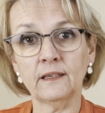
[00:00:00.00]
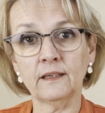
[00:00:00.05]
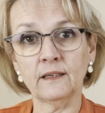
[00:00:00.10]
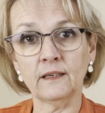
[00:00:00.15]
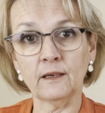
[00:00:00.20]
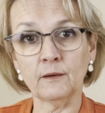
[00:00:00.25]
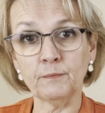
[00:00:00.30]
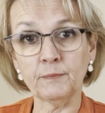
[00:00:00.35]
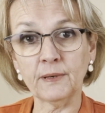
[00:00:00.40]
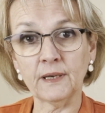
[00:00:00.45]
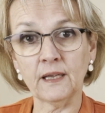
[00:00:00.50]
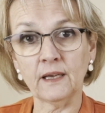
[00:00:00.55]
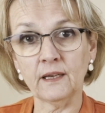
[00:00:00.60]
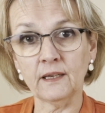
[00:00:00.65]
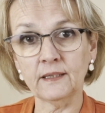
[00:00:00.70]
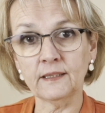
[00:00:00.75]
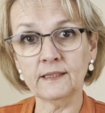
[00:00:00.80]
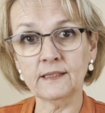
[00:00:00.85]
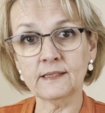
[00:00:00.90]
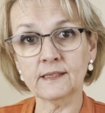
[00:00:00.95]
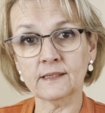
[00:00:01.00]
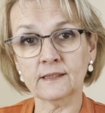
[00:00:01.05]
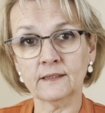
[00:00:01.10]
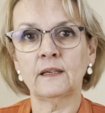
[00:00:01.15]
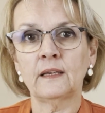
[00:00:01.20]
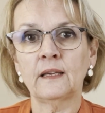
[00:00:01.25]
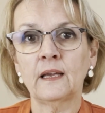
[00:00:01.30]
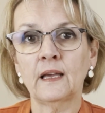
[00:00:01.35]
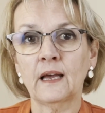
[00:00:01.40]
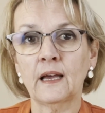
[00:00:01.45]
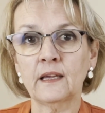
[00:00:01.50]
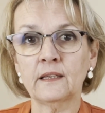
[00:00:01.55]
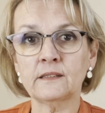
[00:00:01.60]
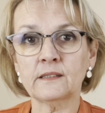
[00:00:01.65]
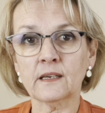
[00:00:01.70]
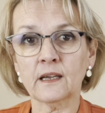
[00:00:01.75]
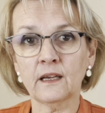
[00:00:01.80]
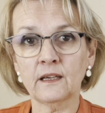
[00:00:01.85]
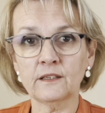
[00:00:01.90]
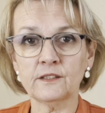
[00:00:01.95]
applies. And
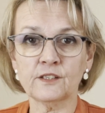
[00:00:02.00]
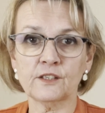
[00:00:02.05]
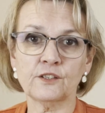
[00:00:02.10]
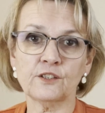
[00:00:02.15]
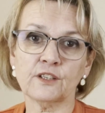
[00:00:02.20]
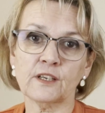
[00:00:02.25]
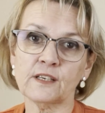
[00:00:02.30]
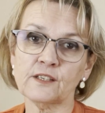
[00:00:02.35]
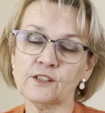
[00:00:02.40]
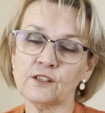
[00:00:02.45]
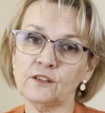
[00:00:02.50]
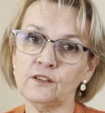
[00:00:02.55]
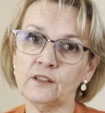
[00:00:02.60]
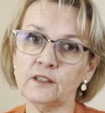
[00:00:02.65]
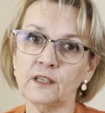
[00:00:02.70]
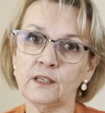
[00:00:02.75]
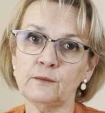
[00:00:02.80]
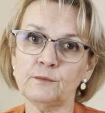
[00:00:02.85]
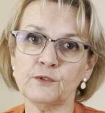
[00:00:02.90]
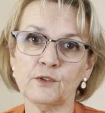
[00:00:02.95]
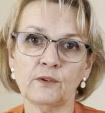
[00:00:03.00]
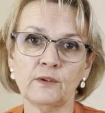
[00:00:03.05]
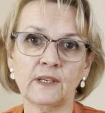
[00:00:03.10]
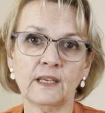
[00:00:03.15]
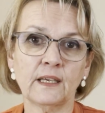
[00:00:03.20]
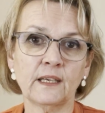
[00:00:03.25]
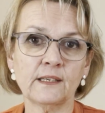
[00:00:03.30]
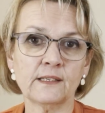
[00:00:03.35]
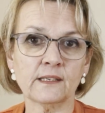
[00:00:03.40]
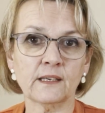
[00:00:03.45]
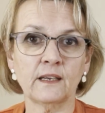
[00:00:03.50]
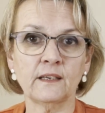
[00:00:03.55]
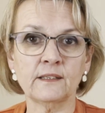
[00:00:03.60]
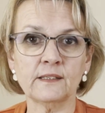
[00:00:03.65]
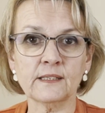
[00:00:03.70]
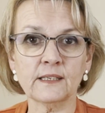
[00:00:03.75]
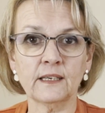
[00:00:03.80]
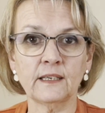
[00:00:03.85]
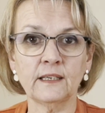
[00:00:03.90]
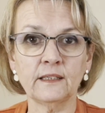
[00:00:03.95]
I suggest that you keep doing it
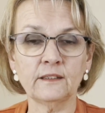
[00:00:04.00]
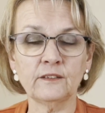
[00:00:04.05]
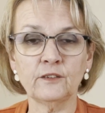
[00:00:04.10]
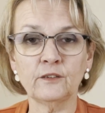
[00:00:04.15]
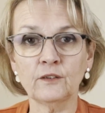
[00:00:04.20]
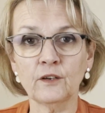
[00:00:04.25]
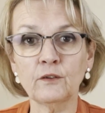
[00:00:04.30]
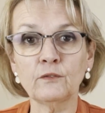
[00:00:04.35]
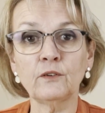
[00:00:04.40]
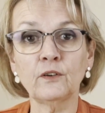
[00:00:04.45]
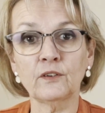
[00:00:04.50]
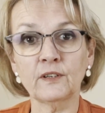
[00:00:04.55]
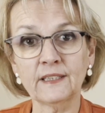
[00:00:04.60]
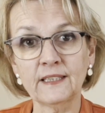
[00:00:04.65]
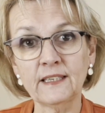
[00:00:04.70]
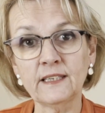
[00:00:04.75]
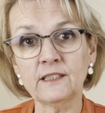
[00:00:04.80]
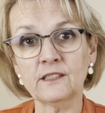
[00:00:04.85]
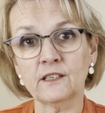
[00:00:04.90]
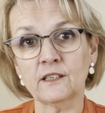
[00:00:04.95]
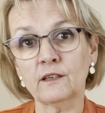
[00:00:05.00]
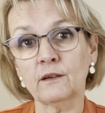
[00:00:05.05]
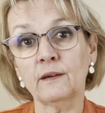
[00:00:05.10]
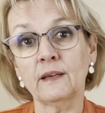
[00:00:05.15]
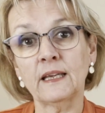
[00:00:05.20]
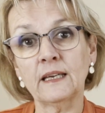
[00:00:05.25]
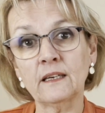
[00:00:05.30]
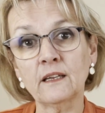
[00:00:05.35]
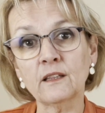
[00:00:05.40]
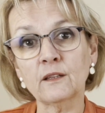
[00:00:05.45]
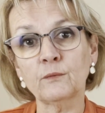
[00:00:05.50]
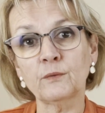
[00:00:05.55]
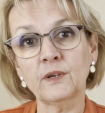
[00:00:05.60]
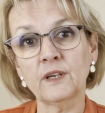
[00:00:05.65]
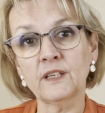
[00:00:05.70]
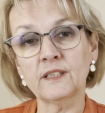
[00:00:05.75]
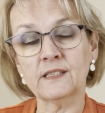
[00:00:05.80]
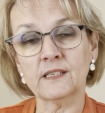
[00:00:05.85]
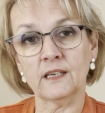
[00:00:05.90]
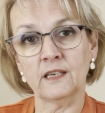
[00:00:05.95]
until you no longer need to do it. In other
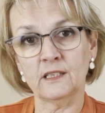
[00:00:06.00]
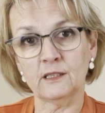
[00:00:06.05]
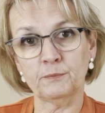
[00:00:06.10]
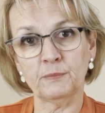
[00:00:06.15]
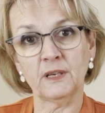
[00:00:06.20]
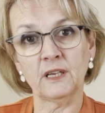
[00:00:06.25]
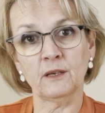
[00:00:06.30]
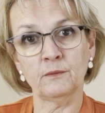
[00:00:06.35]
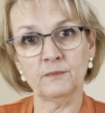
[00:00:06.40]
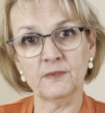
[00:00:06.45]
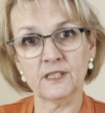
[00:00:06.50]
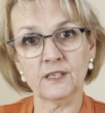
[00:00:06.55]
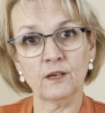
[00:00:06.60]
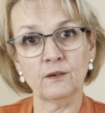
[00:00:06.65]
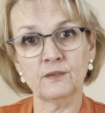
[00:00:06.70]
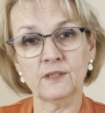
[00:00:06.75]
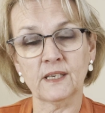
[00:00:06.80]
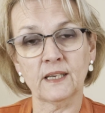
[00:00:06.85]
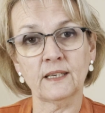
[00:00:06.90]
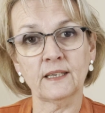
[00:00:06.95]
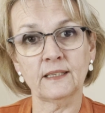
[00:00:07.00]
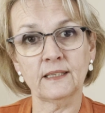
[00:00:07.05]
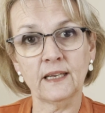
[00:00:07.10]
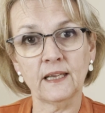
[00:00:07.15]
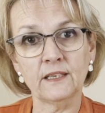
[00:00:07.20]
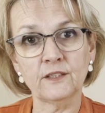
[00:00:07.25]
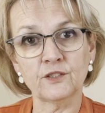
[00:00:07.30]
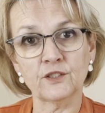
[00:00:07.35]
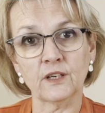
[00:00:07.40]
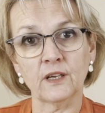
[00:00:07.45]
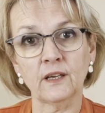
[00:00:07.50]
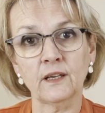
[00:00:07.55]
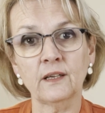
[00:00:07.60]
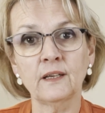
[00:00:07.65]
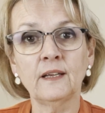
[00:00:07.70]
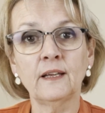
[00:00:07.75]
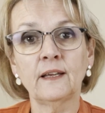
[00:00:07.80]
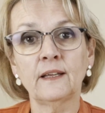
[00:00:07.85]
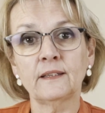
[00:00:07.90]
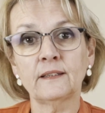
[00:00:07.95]
words, it's become so second nature
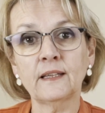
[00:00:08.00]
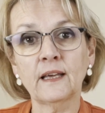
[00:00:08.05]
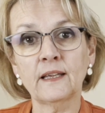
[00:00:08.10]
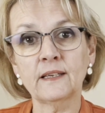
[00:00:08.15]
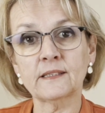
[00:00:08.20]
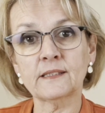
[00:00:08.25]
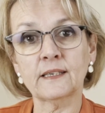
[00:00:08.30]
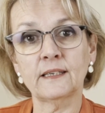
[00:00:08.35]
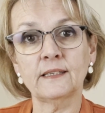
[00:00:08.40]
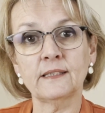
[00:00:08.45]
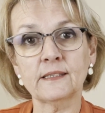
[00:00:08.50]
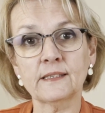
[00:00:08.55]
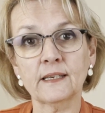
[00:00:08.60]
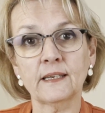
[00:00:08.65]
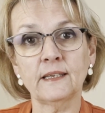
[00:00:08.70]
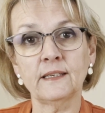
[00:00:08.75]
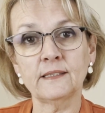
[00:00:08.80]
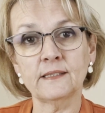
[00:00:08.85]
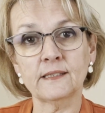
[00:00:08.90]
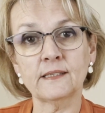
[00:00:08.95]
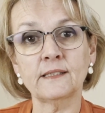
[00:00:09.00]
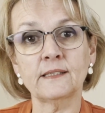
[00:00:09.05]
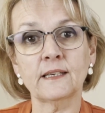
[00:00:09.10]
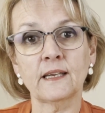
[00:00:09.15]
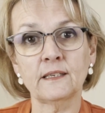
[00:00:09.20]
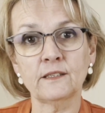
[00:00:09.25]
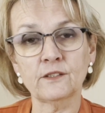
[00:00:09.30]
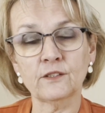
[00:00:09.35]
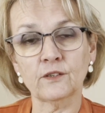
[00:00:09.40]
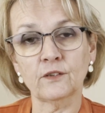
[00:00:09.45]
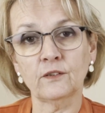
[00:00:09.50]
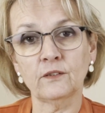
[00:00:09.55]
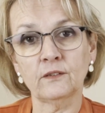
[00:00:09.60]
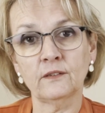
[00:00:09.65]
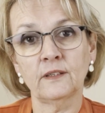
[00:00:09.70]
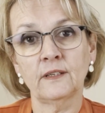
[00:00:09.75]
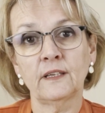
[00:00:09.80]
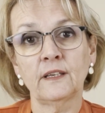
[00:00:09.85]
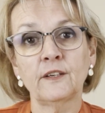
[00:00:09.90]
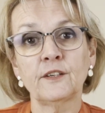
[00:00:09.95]
that it's incidental,
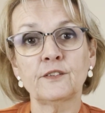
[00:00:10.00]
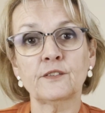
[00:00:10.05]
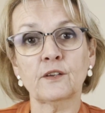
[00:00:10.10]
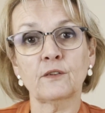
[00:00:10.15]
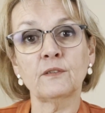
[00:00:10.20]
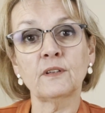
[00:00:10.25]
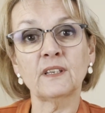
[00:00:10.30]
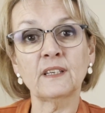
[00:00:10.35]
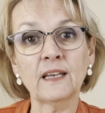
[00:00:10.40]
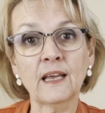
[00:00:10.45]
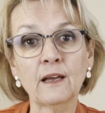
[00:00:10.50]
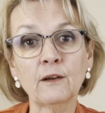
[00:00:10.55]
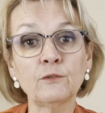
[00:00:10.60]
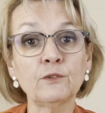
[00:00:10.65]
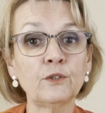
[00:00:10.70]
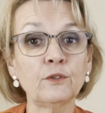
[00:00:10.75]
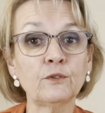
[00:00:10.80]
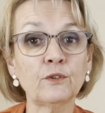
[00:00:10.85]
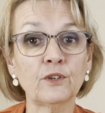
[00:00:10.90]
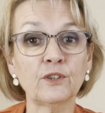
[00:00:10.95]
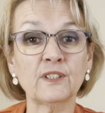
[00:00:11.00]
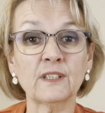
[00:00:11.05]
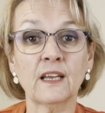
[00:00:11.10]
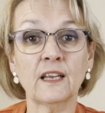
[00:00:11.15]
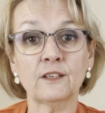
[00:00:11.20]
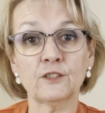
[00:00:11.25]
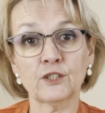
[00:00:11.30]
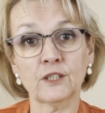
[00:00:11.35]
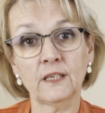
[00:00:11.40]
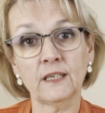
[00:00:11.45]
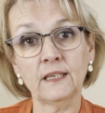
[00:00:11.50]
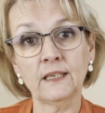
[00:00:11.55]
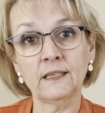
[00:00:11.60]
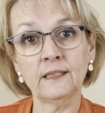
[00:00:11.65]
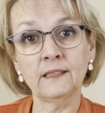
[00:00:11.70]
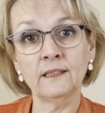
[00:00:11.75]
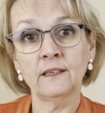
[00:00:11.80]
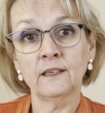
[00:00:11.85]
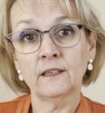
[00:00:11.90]
so that now you could actually